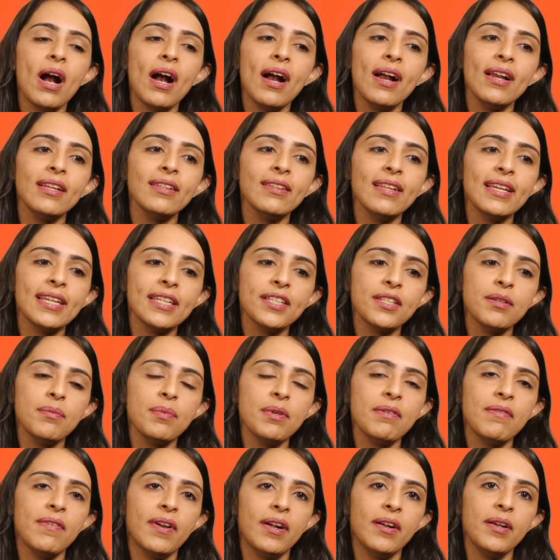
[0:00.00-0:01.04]
I like to be
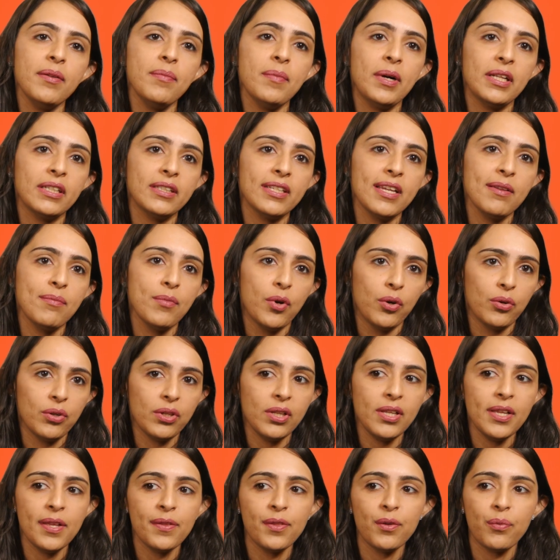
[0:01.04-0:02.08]
very
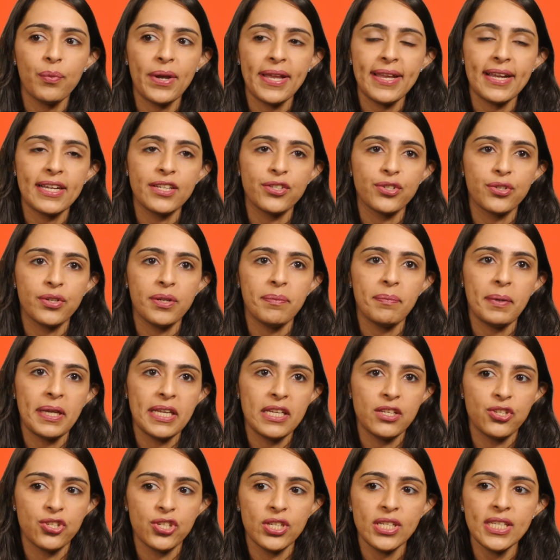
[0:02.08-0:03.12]
multimodal in the way I treat
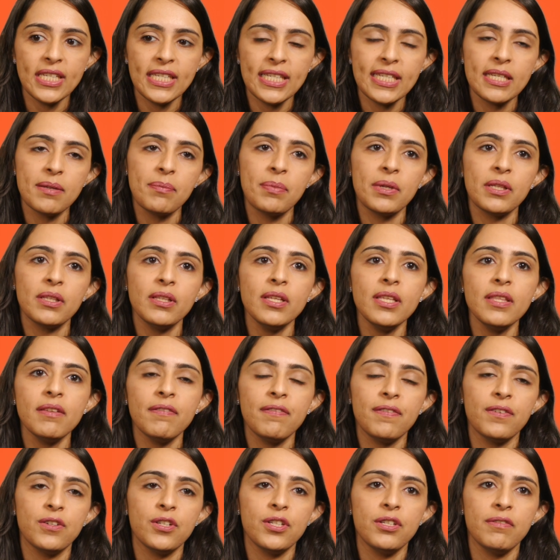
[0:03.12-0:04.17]
patients. Typically, the
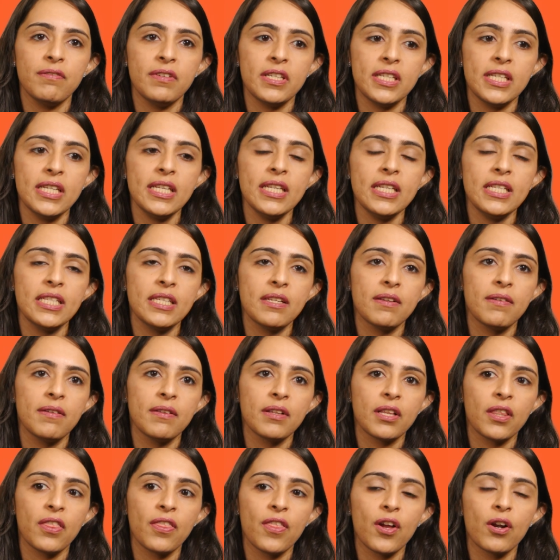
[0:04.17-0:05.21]
first visit is a
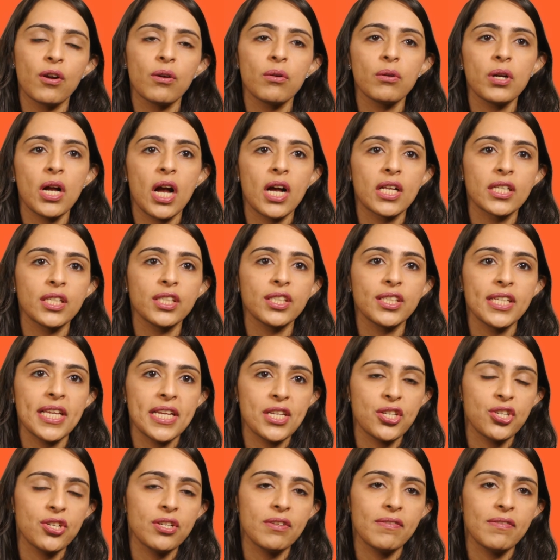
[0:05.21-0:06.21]
thorough consultation